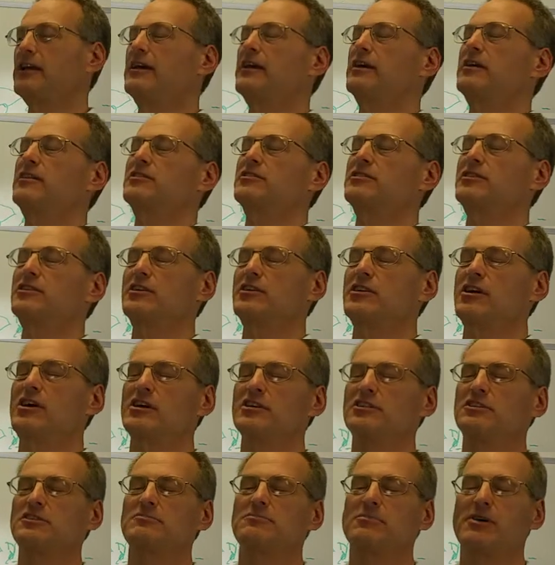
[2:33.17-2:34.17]
It's going to
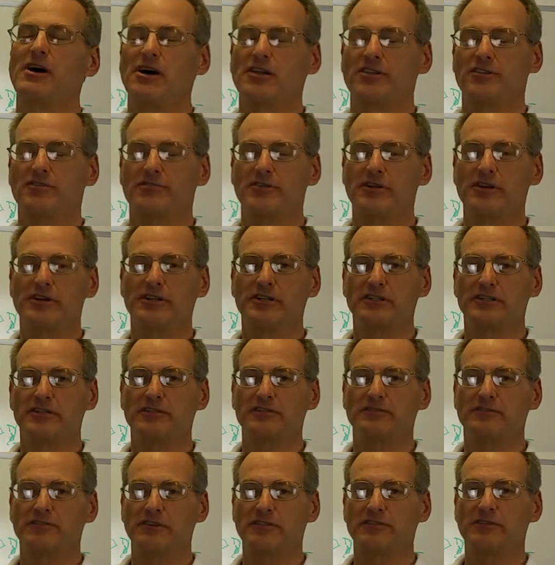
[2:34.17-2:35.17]
cost you about
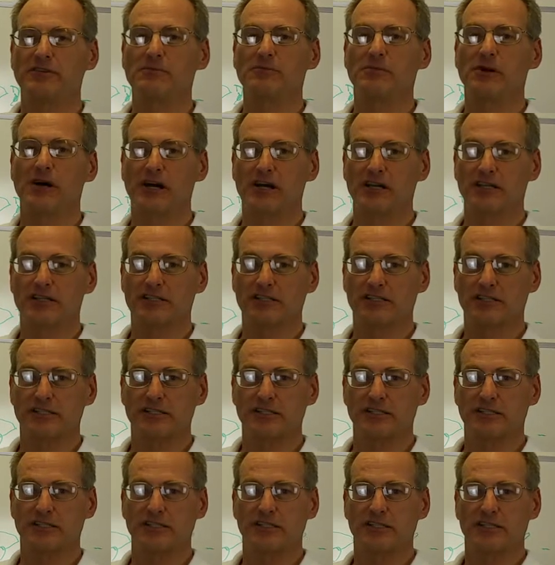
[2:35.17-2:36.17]
350 bucks
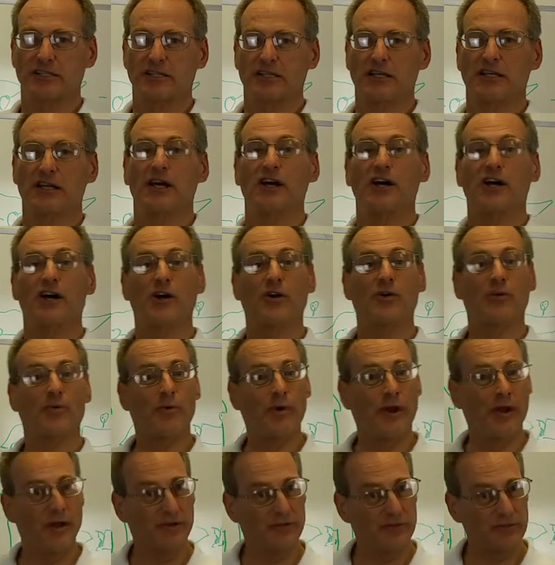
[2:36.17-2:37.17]

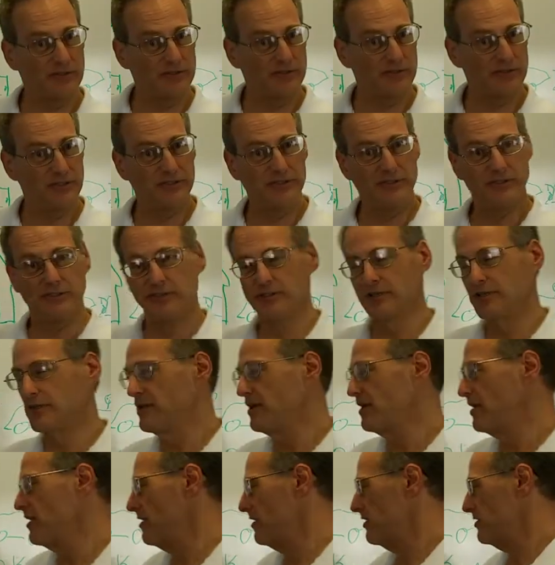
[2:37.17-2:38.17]
around
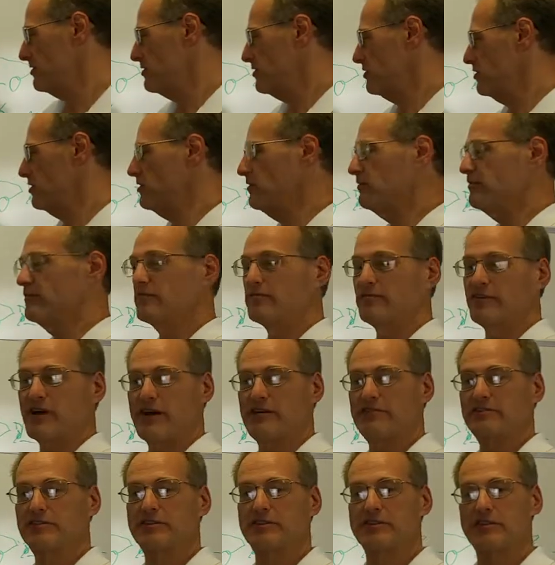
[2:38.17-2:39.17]
to go from
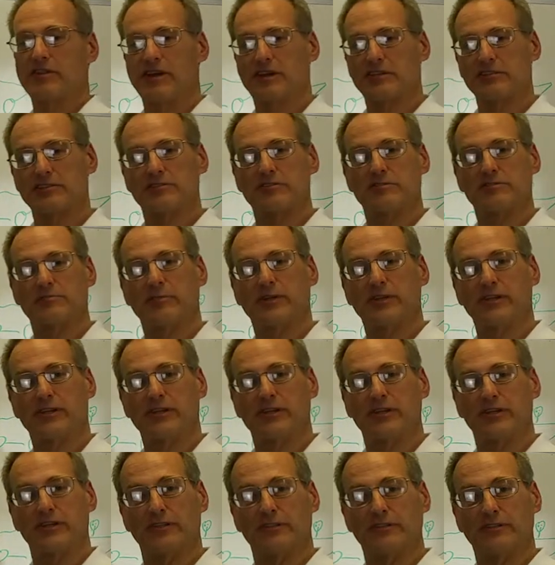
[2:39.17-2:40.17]
500,000 to a
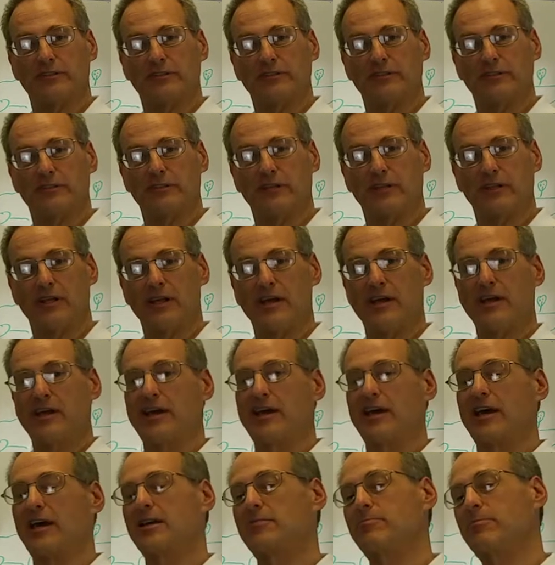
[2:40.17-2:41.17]
million
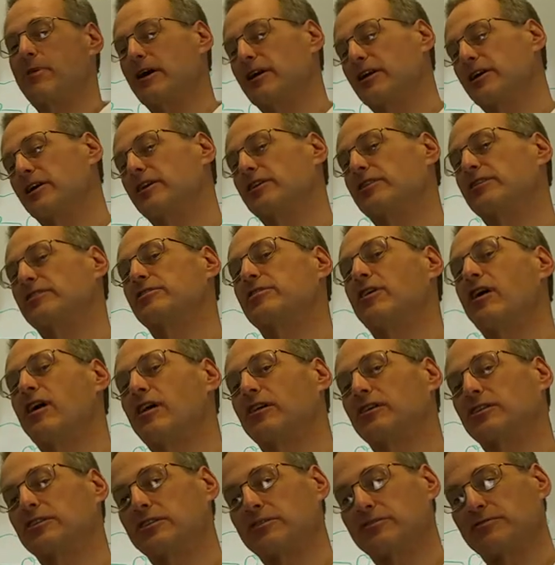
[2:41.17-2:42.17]
and about
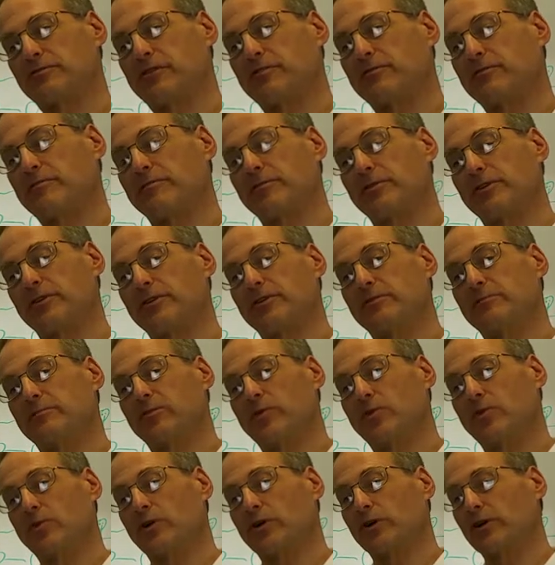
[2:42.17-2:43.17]
$100 for a million
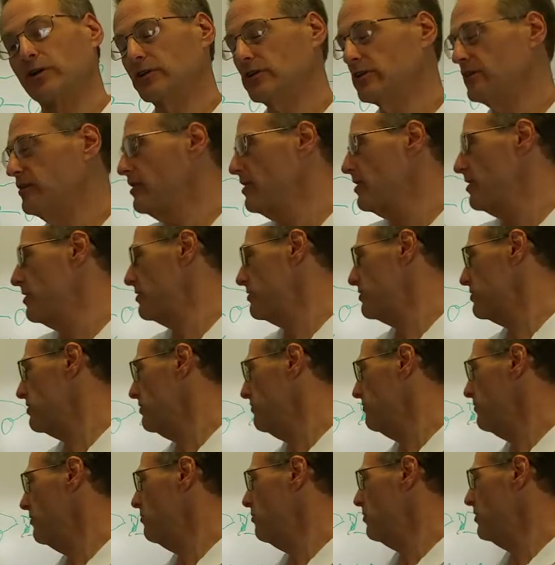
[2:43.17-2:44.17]
more. So
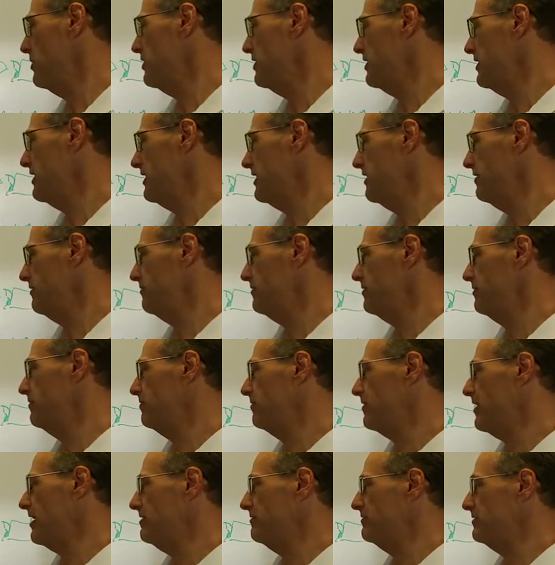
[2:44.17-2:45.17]
if you wanted to get from
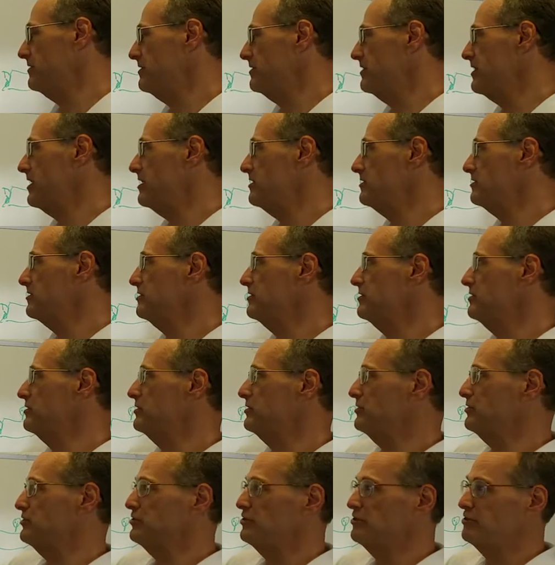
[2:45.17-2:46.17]
500,000
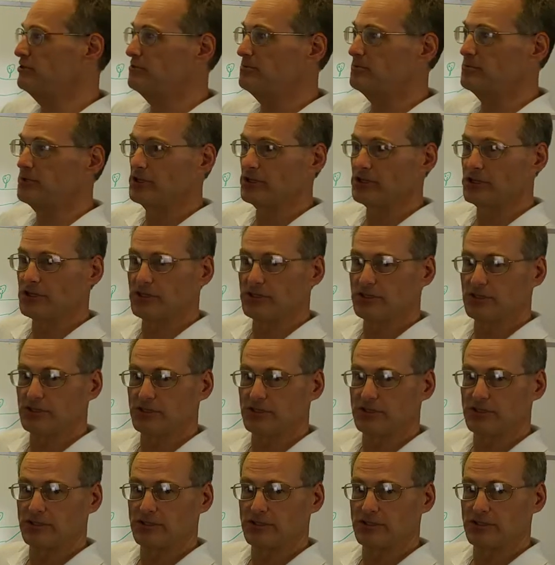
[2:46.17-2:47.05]
to 2 million,